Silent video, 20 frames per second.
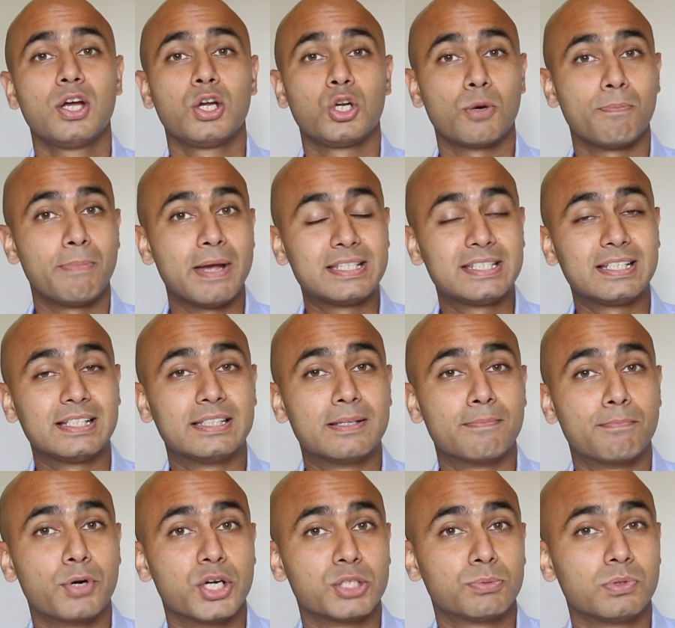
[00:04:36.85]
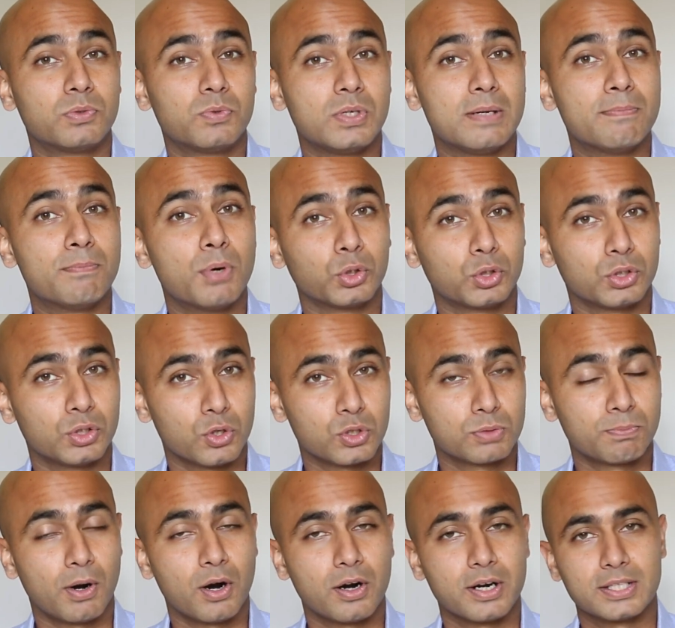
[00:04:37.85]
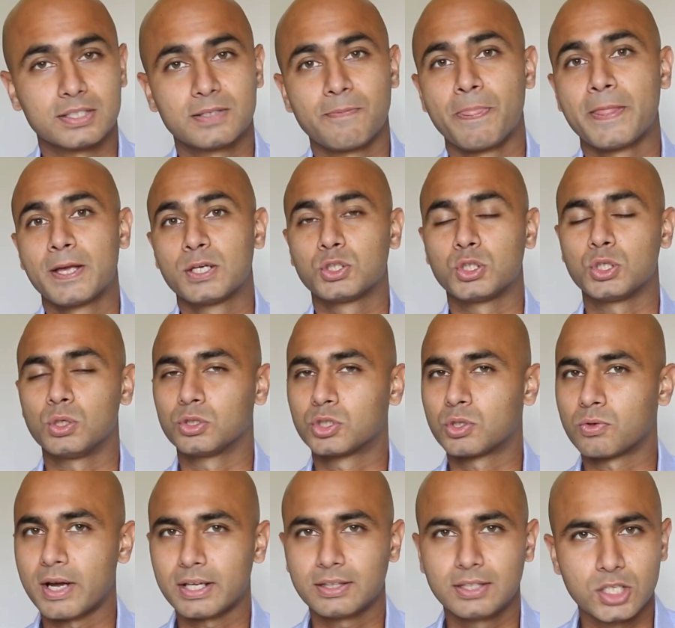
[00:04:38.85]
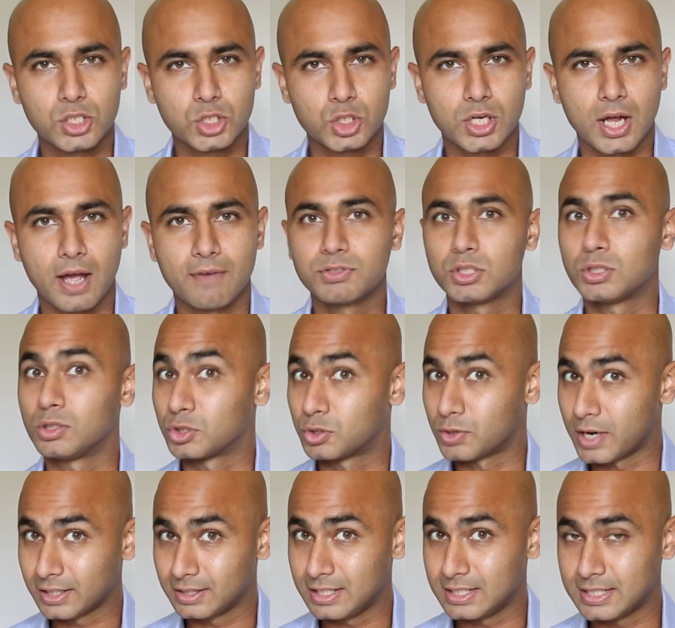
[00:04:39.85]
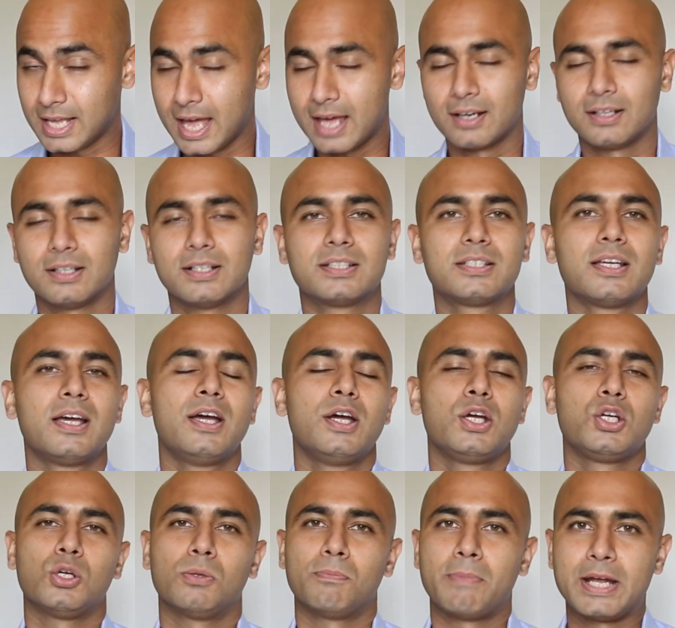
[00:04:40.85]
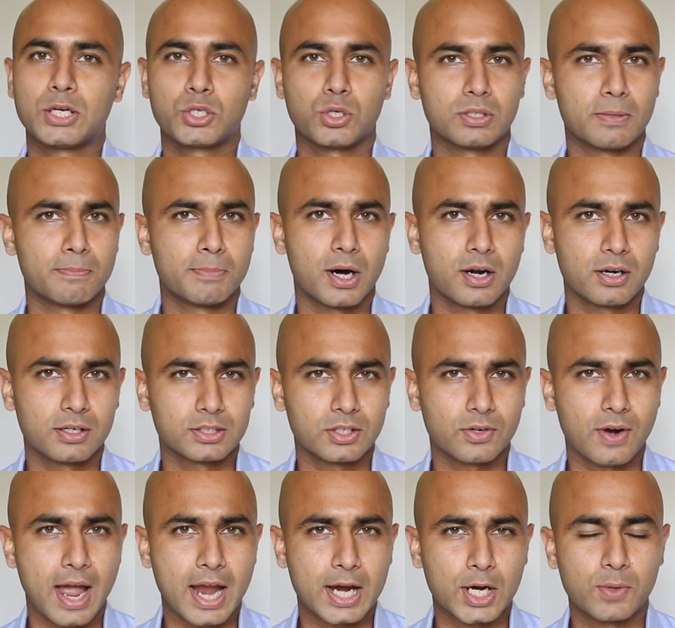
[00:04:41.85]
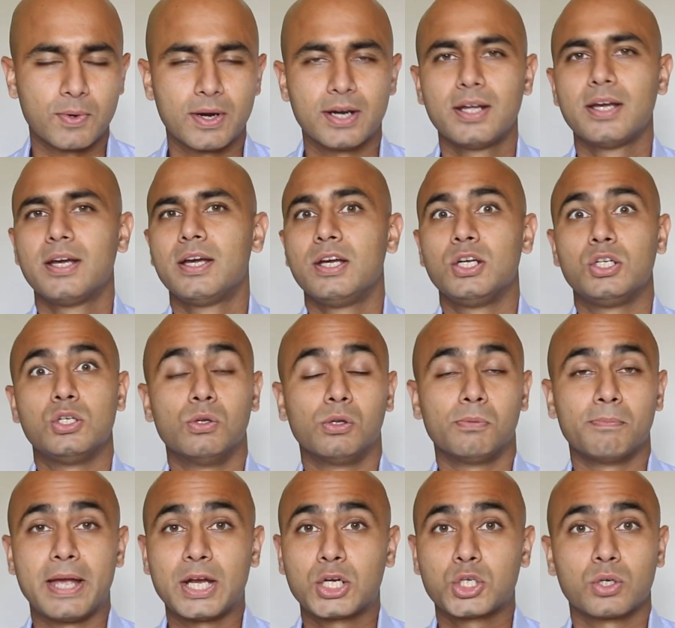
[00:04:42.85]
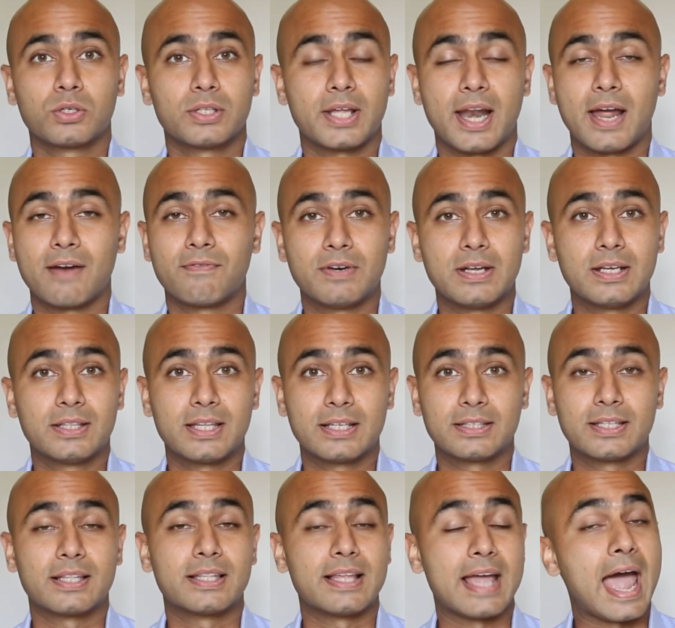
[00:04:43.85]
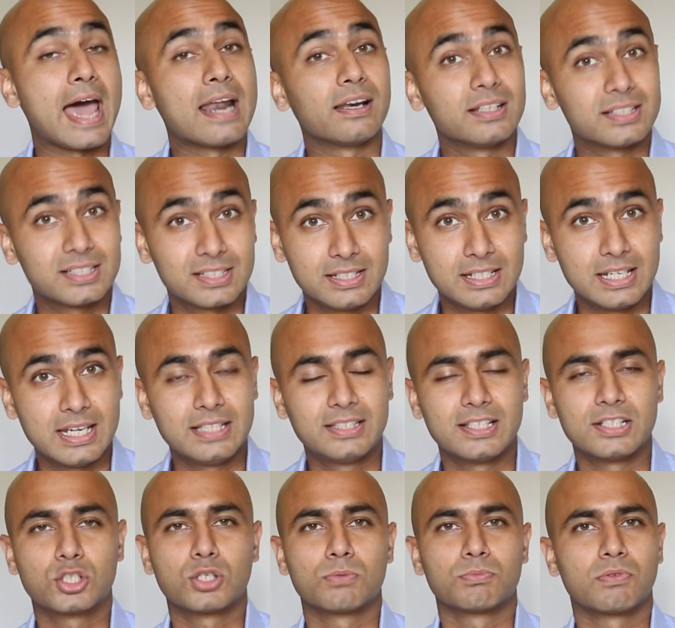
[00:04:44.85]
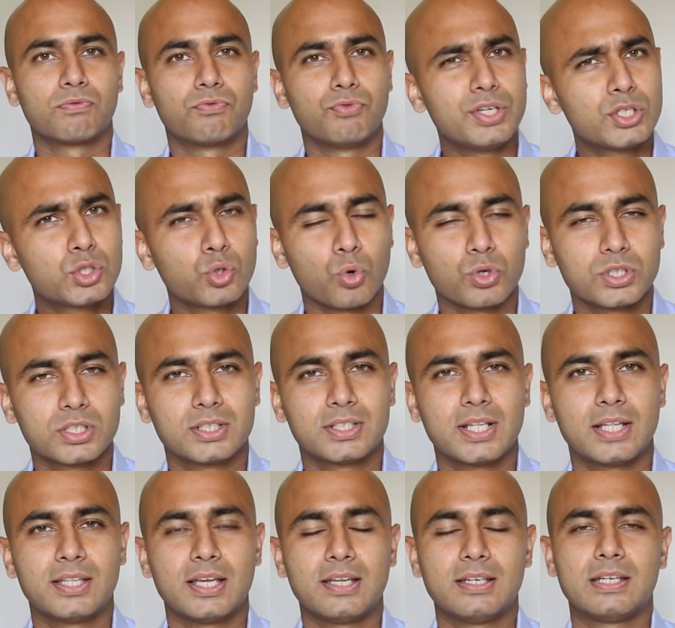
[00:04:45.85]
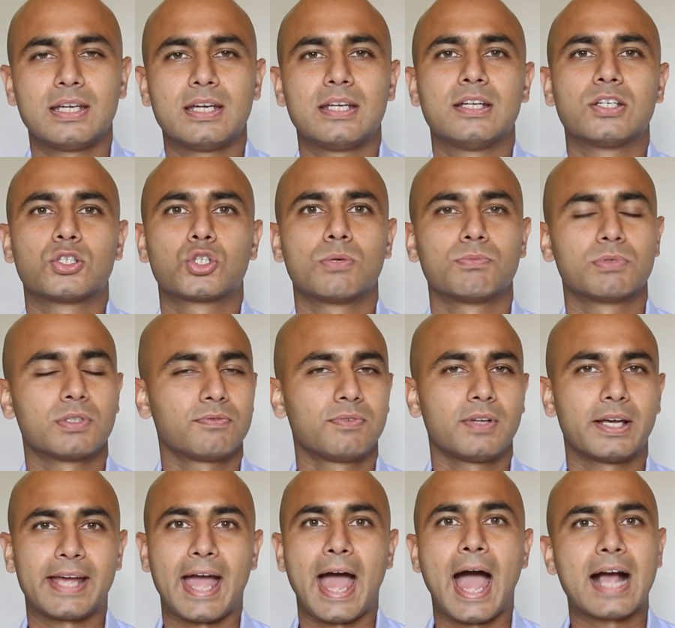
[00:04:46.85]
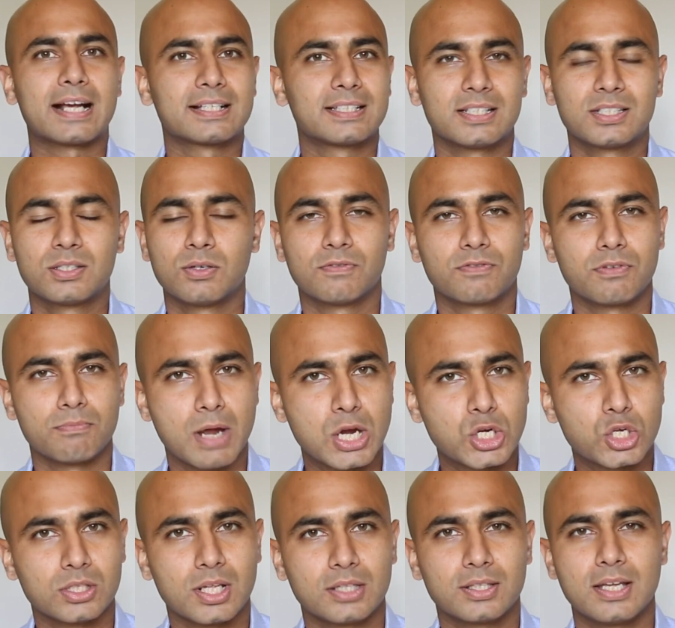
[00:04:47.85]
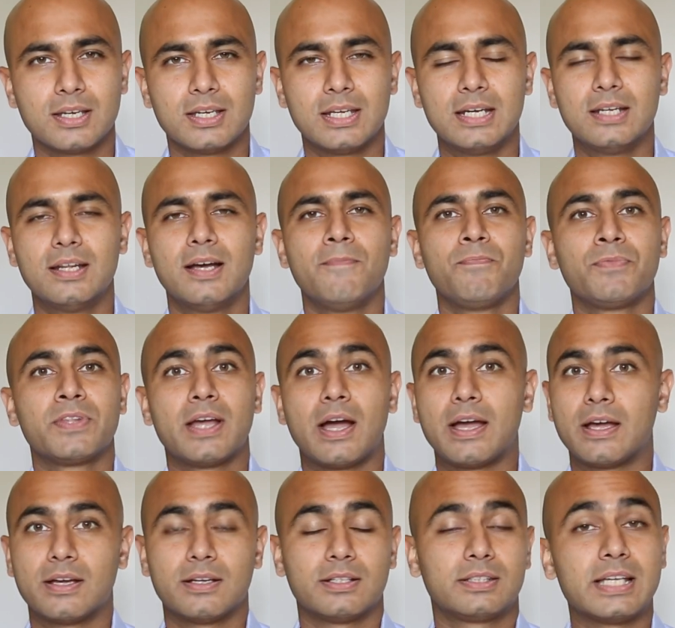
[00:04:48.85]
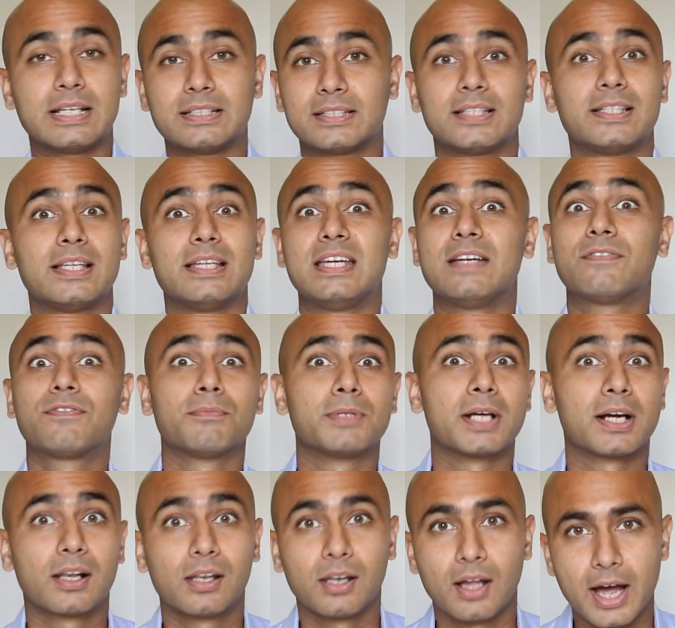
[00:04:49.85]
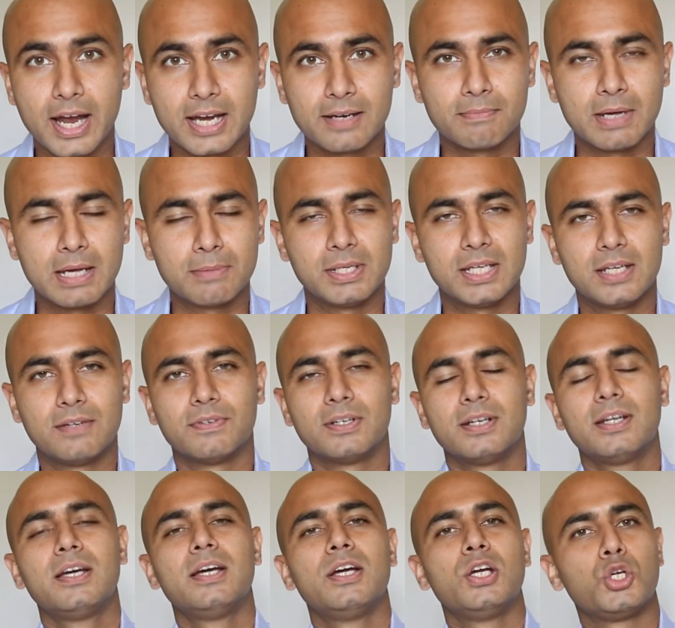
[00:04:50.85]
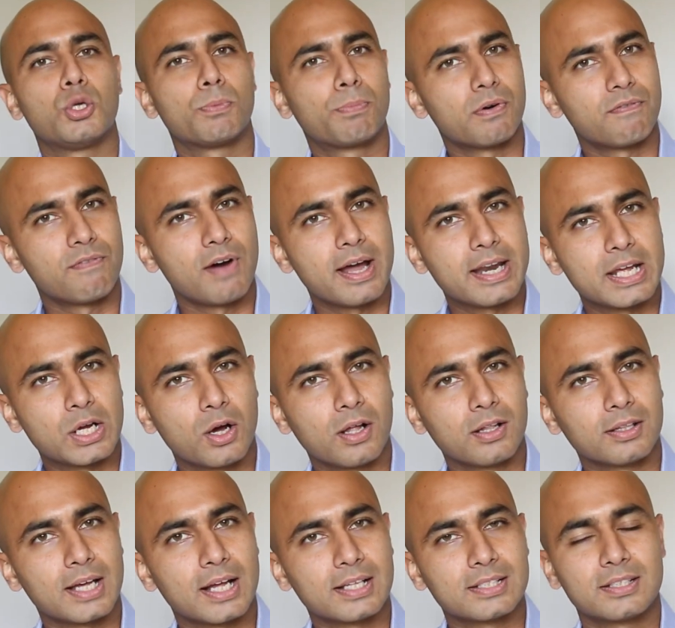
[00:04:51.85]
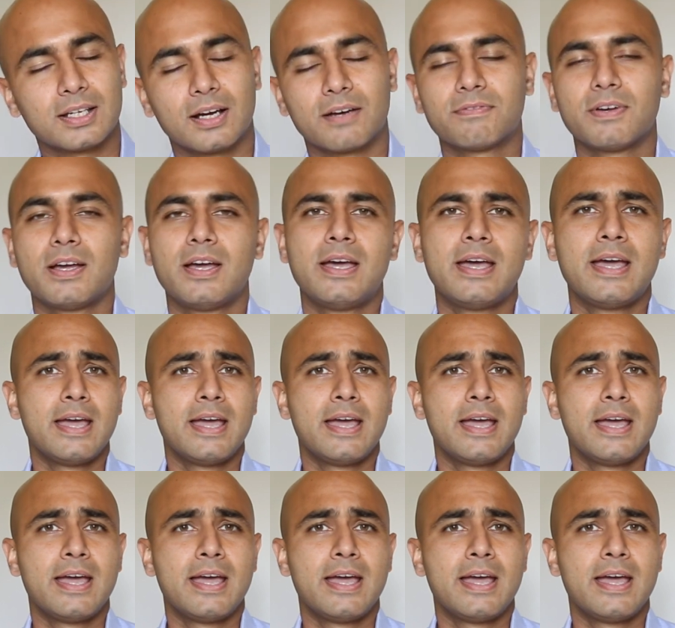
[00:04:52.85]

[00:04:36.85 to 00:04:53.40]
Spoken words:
You're basically the bridge between both of those parties. So you'll direct these chefs, you'll direct these analysts, you'll make sure the models are accurate, you'll make sure that everything that the analyst needs in terms of resources that they need, in terms of like access to information that they need, things that they need from the client, maybe even you're providing all that stuff.